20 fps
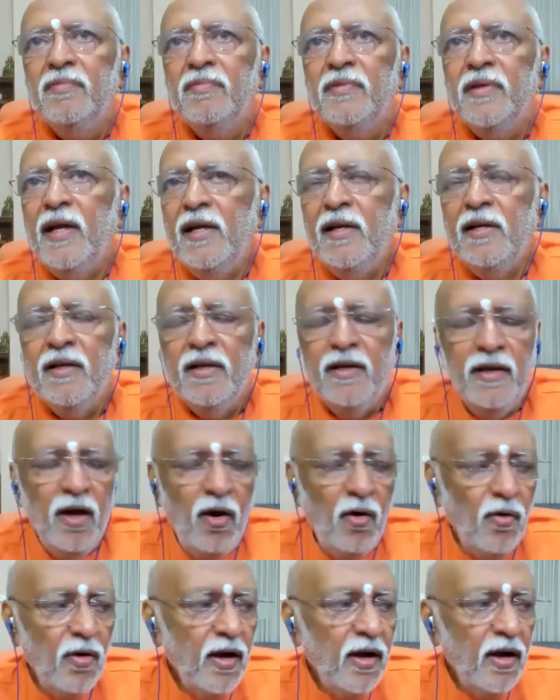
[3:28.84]
Right?
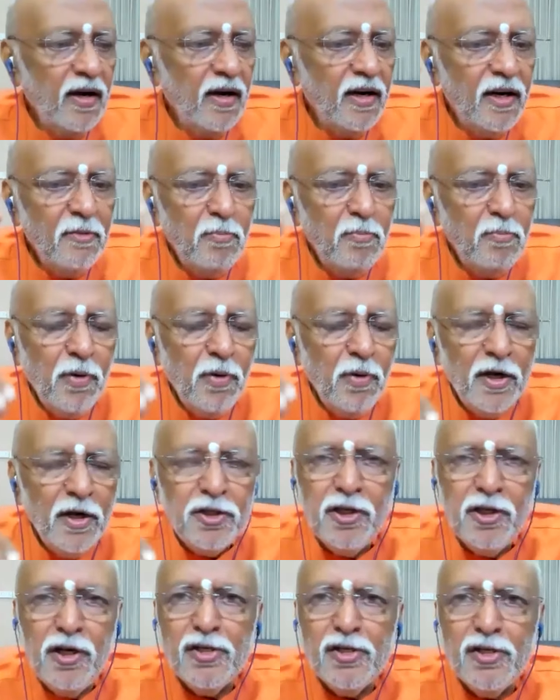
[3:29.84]
Now,
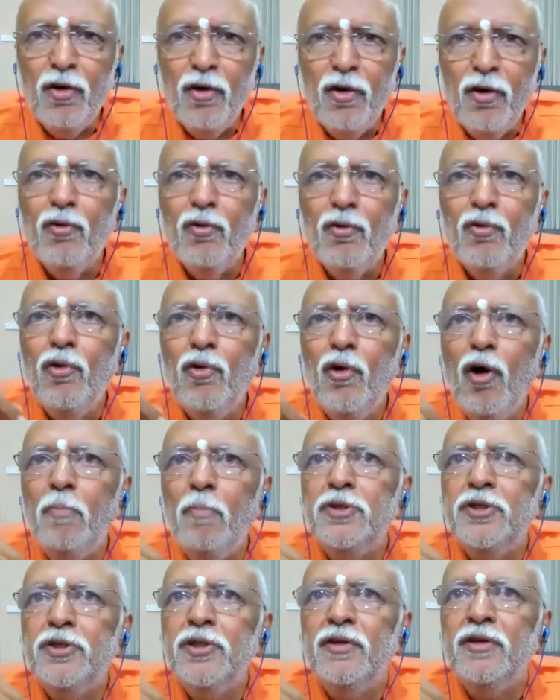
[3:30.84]
depression is not a good
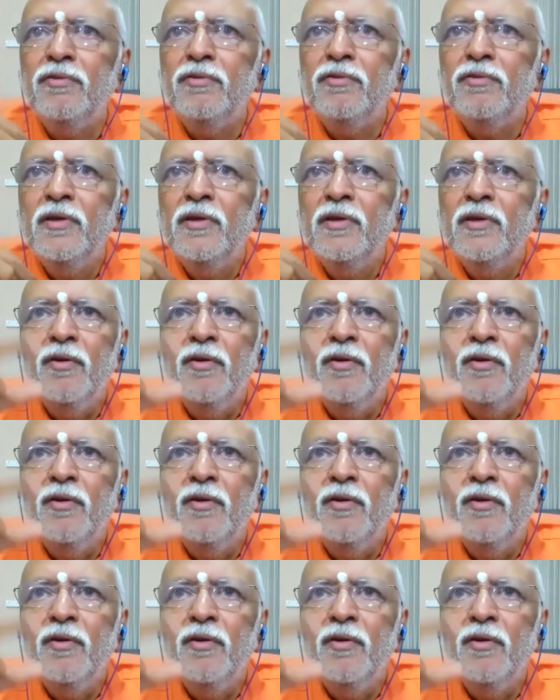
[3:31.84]
option.